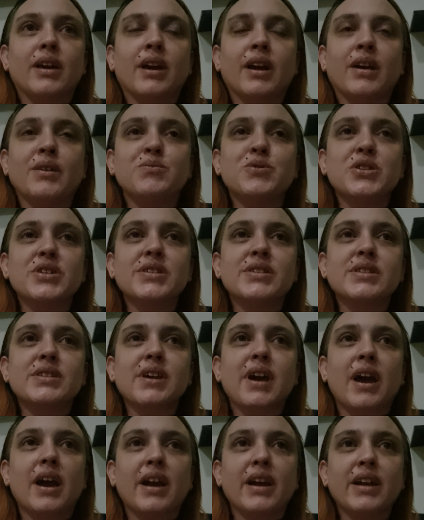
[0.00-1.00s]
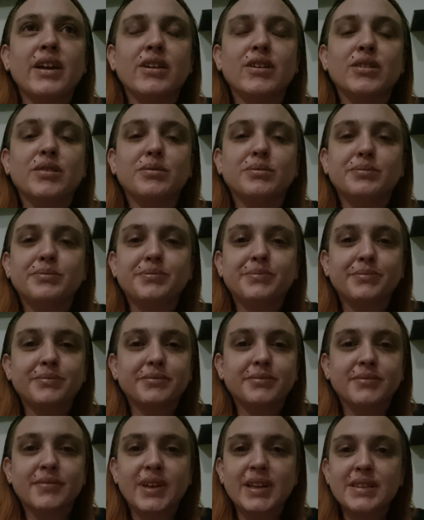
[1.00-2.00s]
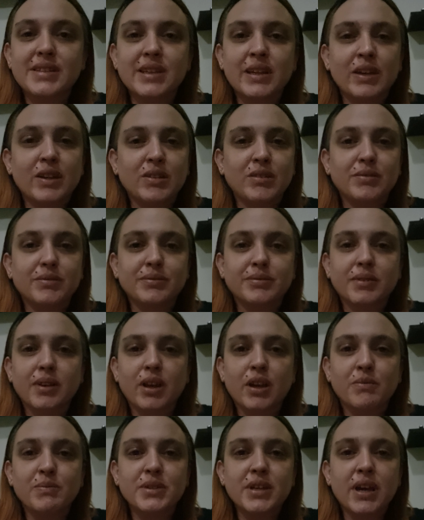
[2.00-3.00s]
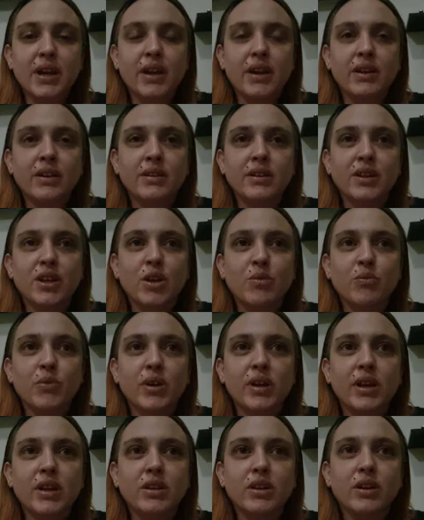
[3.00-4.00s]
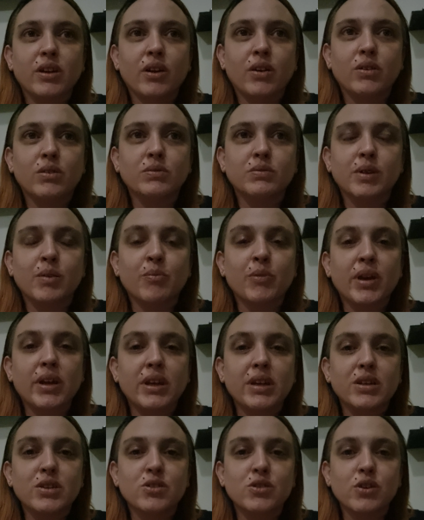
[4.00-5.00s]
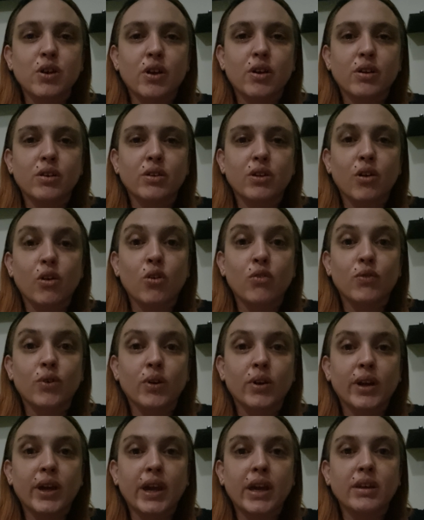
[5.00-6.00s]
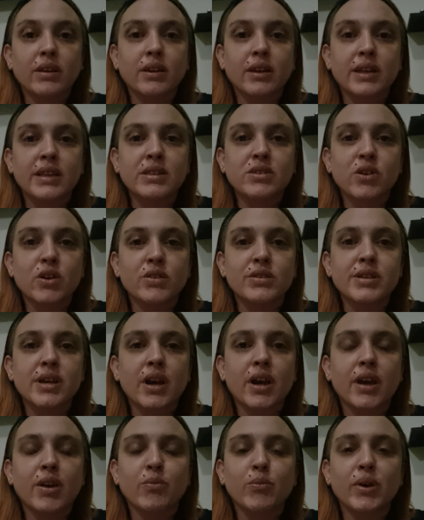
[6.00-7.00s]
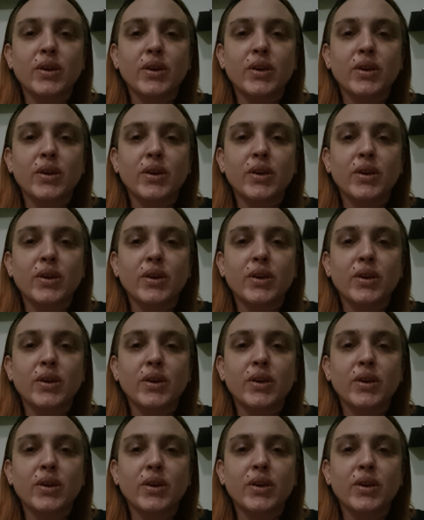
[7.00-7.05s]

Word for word: I'm just tired. That's it. I'm tired and I'm ready to go. I'm ready to start over again. It's our time.